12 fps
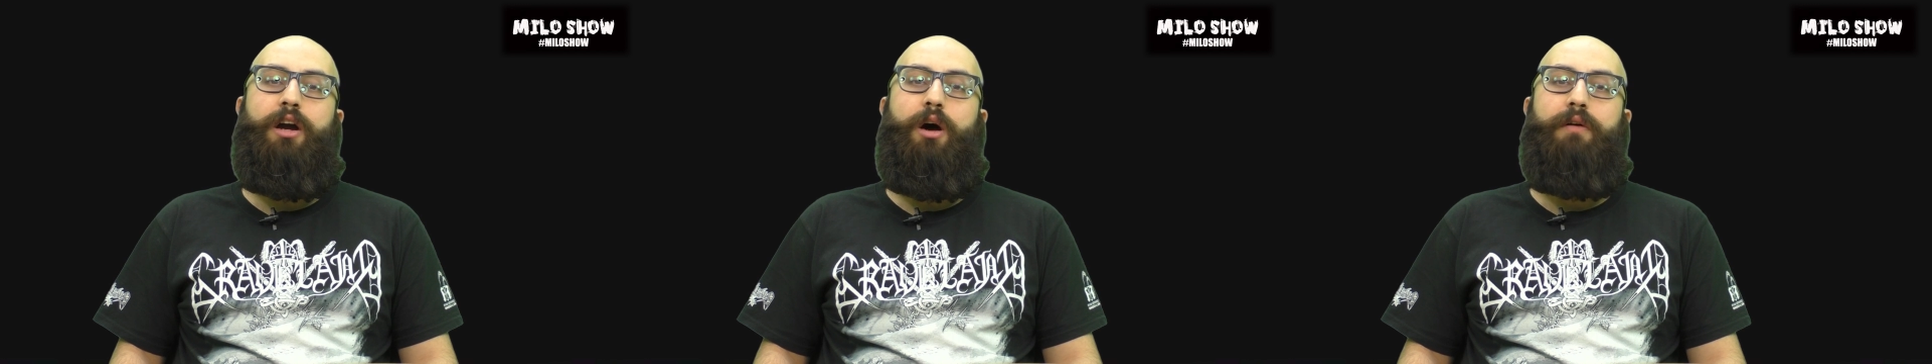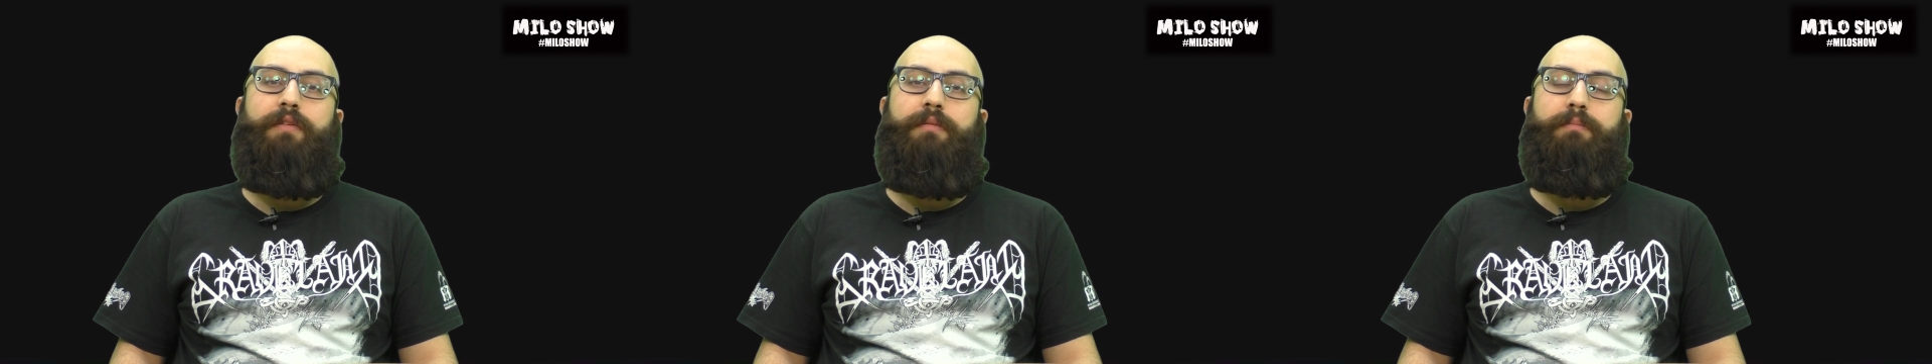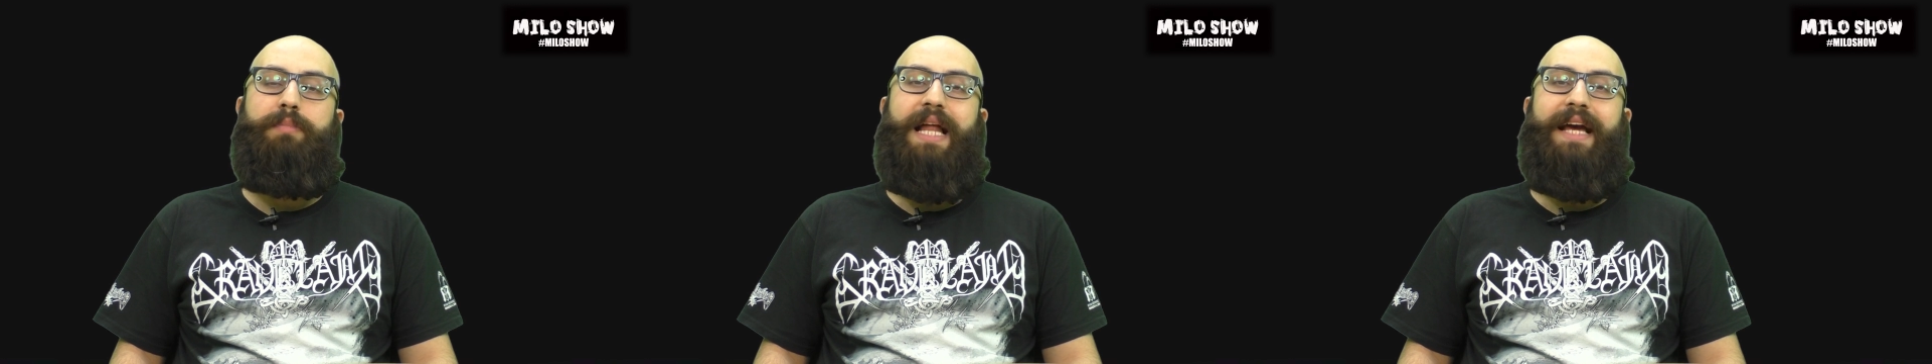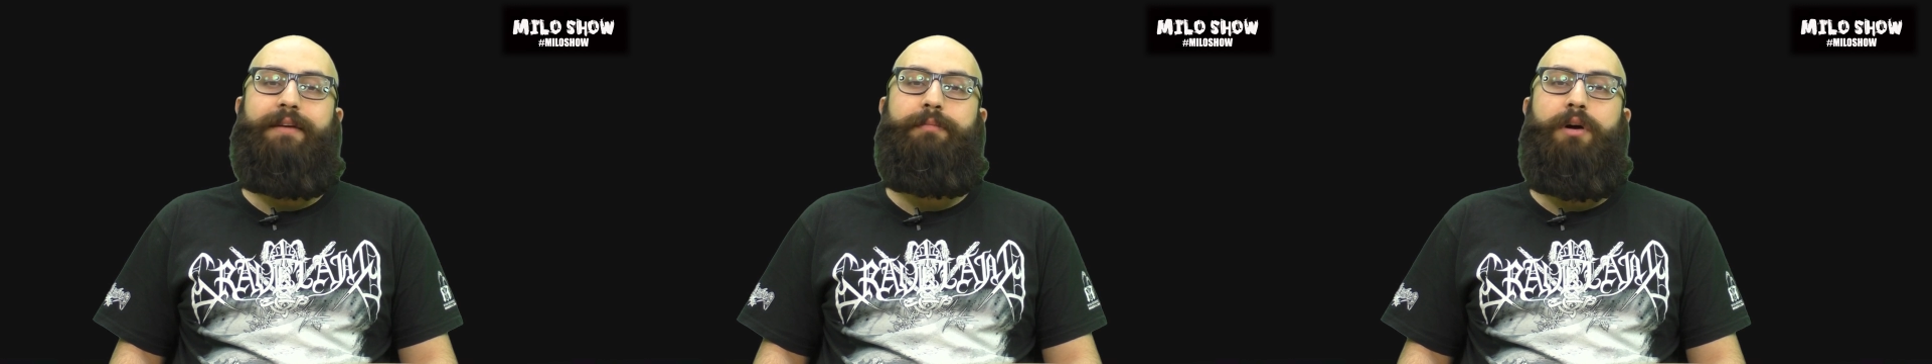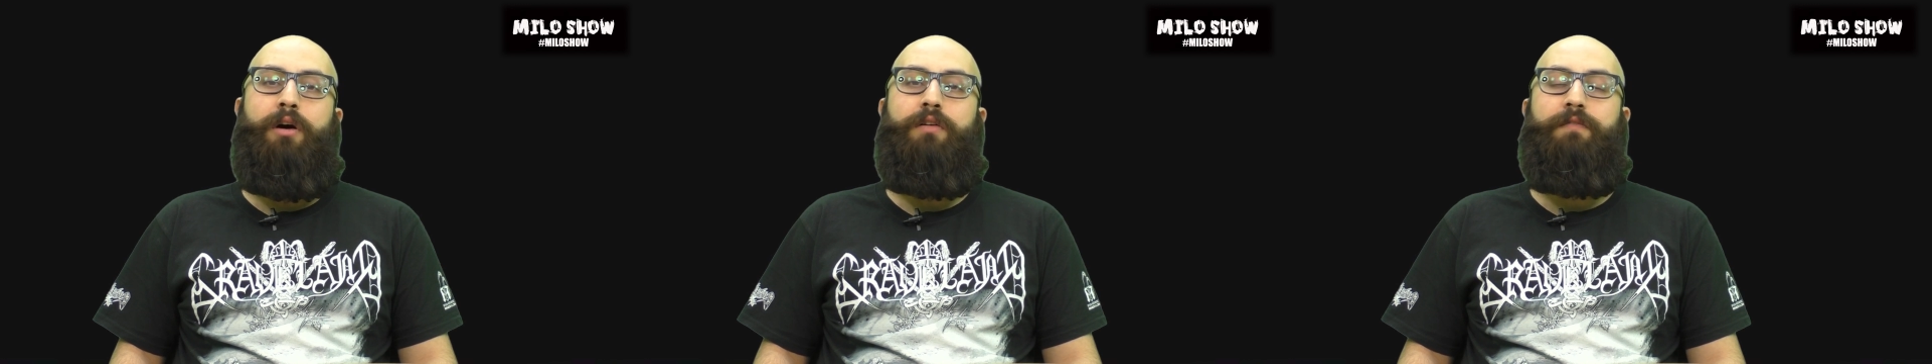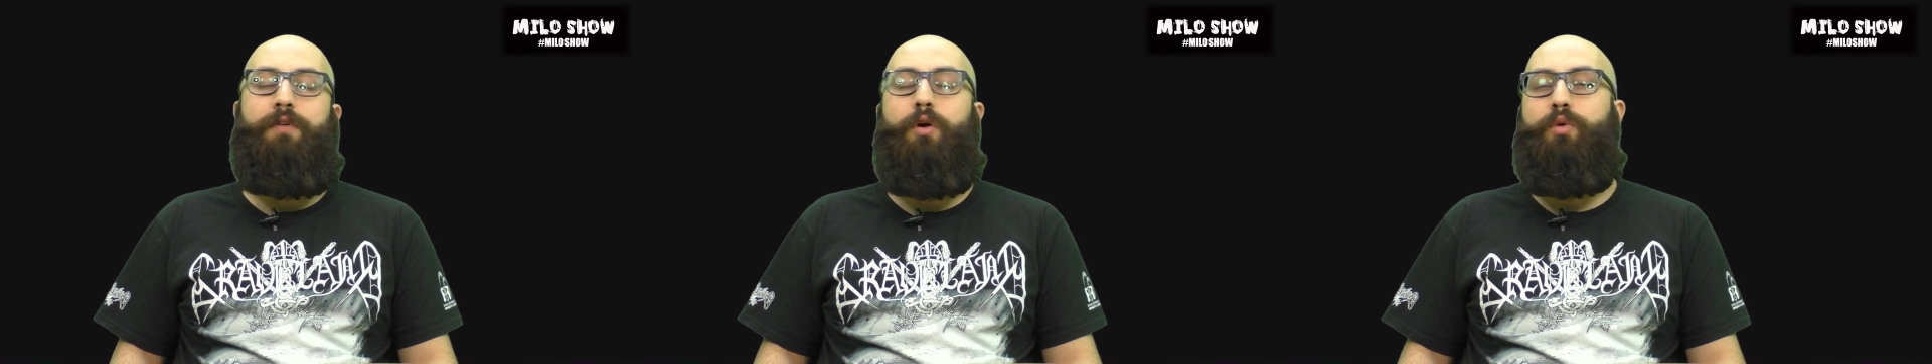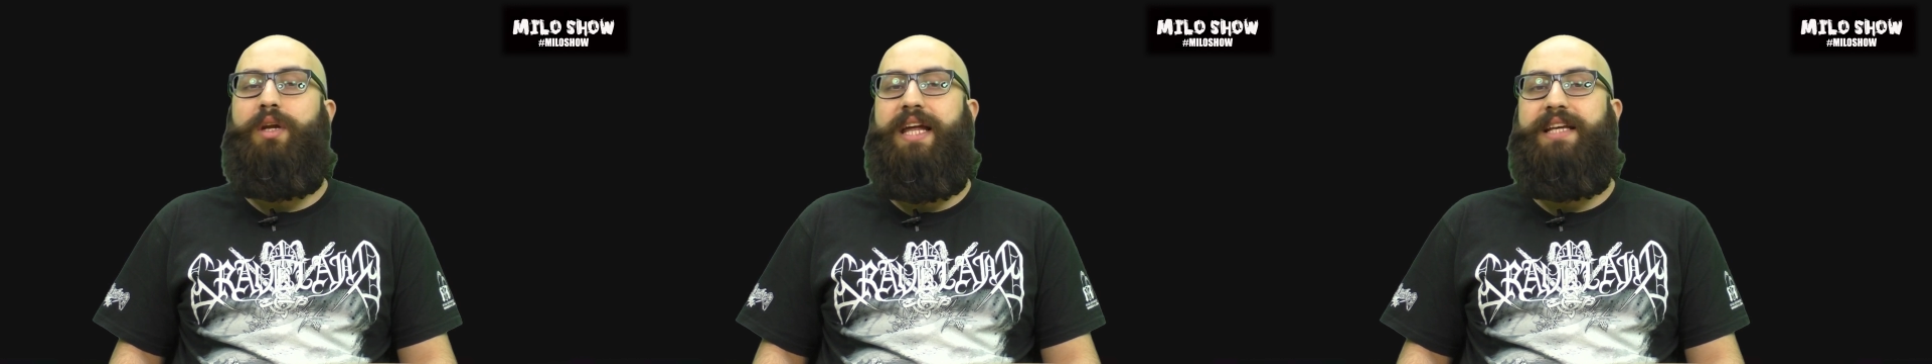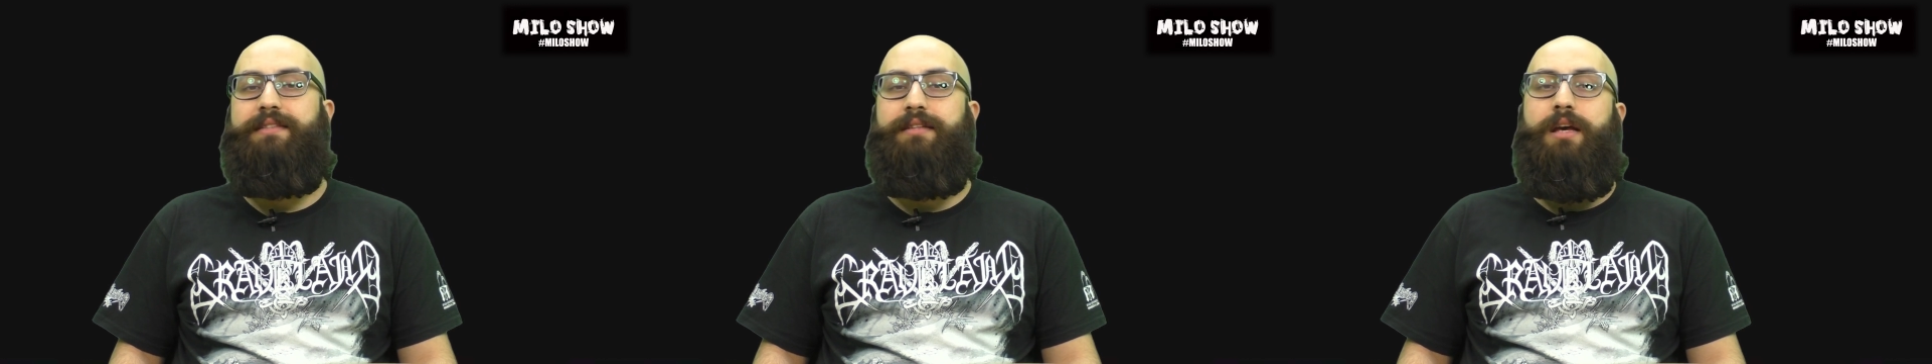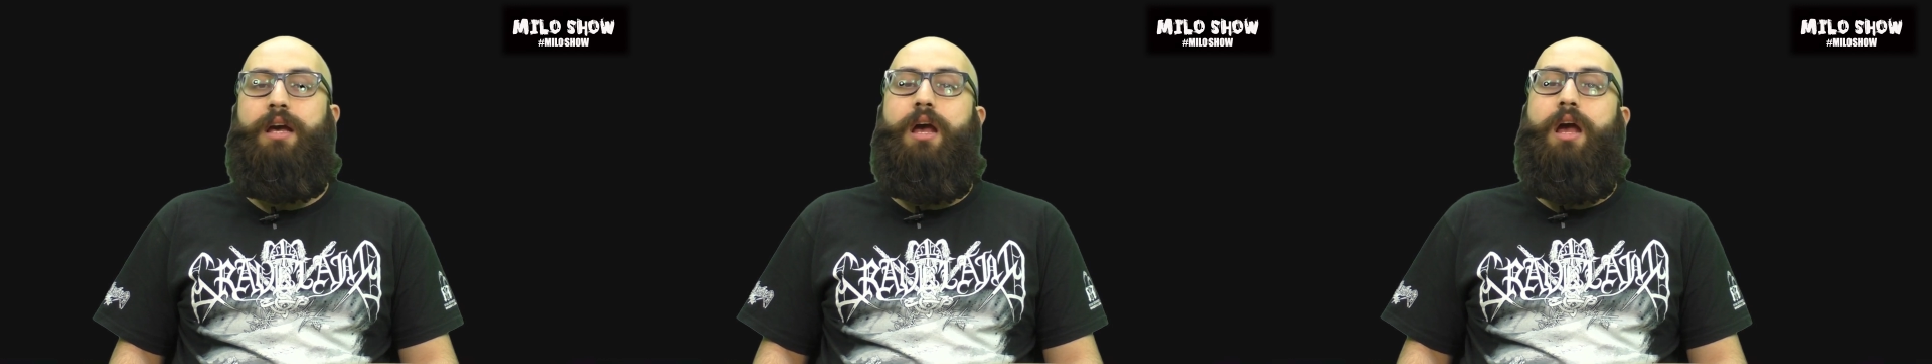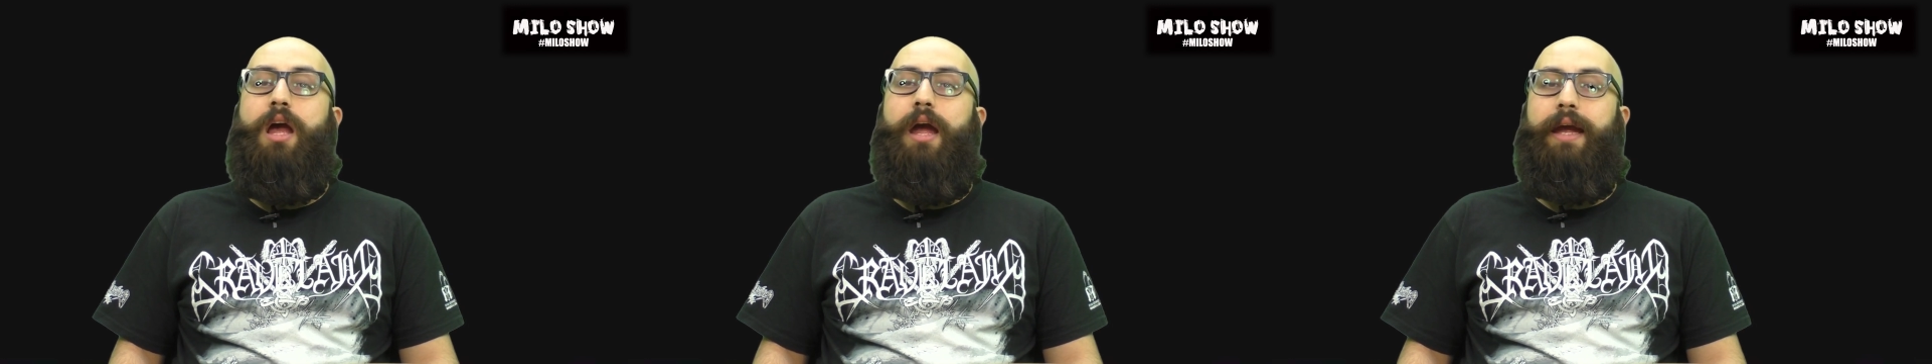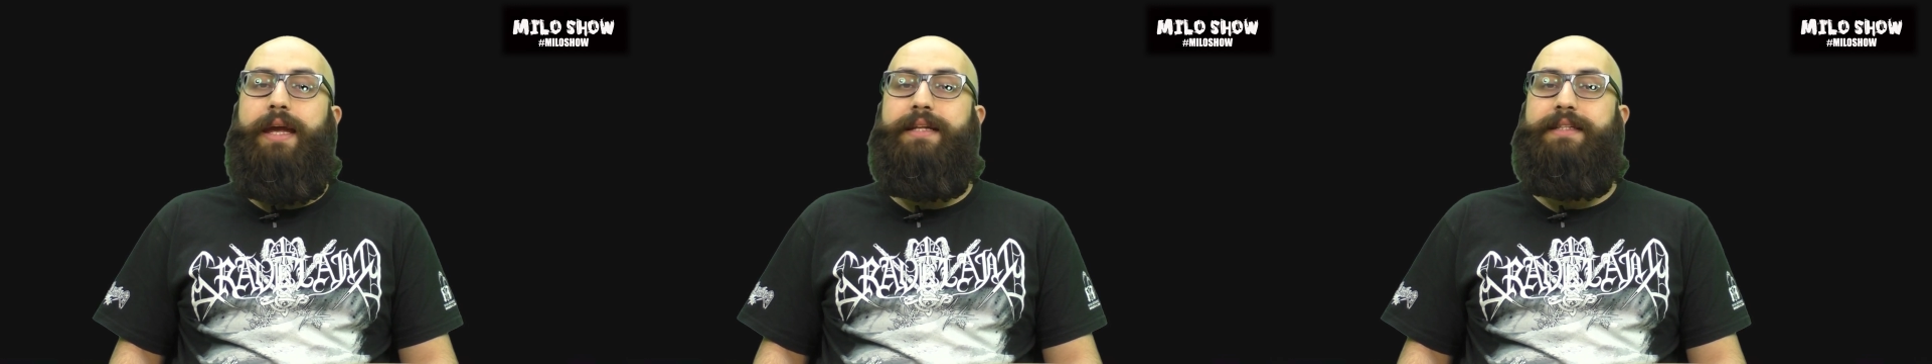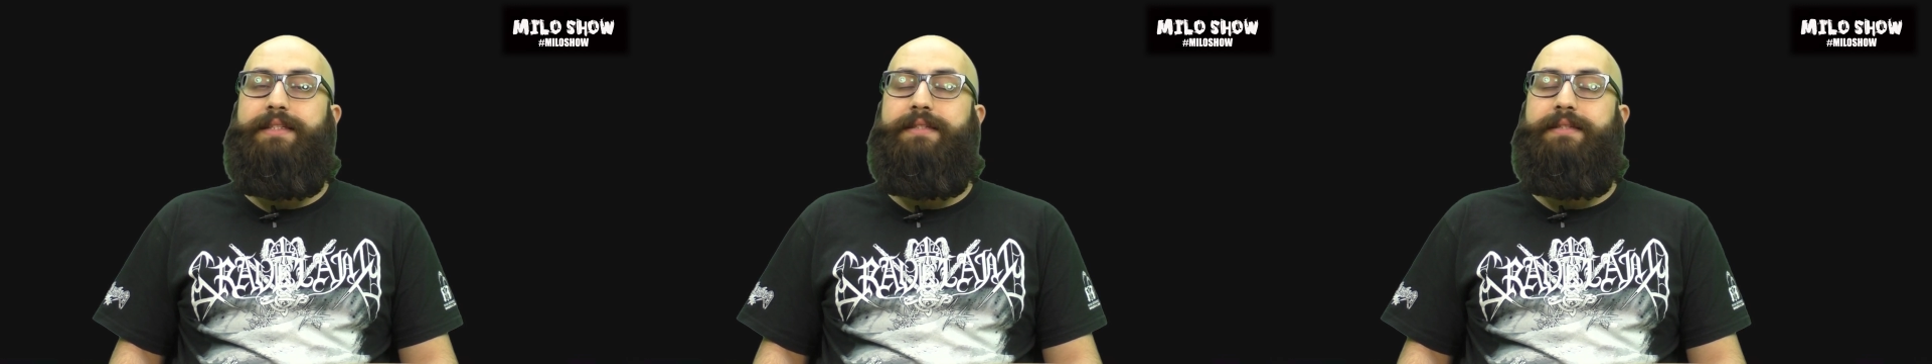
of a black metal vocalist. It's